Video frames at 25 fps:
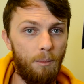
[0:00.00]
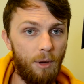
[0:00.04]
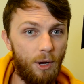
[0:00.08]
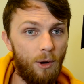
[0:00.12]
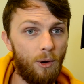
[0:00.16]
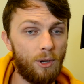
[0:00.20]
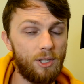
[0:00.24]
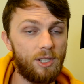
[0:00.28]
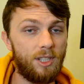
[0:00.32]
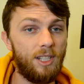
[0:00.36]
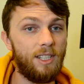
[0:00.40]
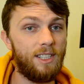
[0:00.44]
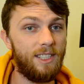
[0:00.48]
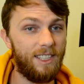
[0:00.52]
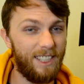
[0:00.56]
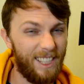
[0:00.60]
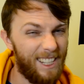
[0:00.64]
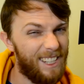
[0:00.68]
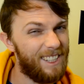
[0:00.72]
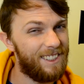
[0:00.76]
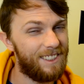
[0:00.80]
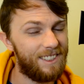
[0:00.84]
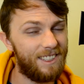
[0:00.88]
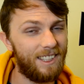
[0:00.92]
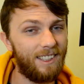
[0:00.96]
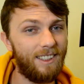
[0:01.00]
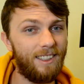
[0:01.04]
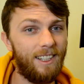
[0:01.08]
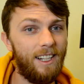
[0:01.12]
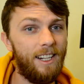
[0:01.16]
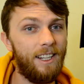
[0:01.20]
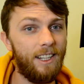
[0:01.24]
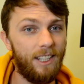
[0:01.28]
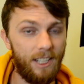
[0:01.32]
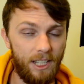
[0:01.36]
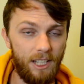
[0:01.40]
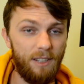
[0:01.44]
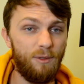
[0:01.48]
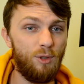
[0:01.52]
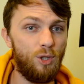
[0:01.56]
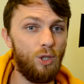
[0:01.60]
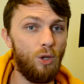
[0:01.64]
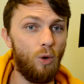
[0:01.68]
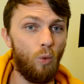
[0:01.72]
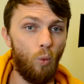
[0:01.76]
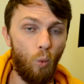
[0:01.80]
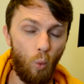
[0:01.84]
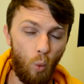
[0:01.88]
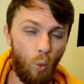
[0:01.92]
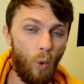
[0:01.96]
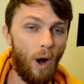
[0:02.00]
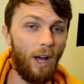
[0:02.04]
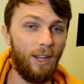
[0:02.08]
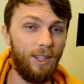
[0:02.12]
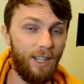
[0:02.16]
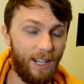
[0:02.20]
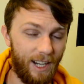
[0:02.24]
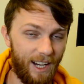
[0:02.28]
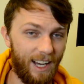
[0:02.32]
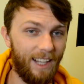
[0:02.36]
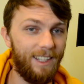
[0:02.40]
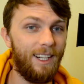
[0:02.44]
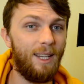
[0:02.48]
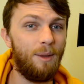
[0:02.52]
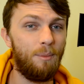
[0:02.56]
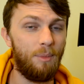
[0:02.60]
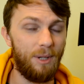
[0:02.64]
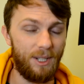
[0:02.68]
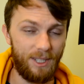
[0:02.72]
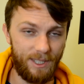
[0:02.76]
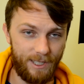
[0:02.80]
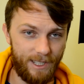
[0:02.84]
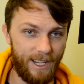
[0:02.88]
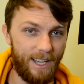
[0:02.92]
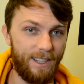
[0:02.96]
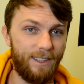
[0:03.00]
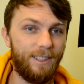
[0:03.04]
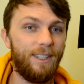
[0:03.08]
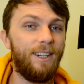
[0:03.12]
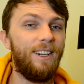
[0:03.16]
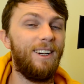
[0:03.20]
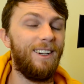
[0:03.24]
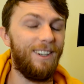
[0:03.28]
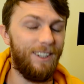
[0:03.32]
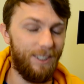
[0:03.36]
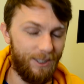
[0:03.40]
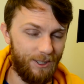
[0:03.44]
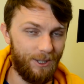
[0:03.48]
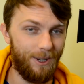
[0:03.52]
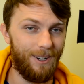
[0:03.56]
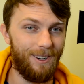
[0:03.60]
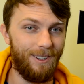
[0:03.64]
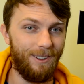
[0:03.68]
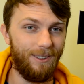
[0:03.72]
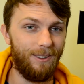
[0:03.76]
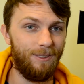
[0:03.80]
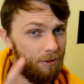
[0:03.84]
because this instantly gives you 100% return.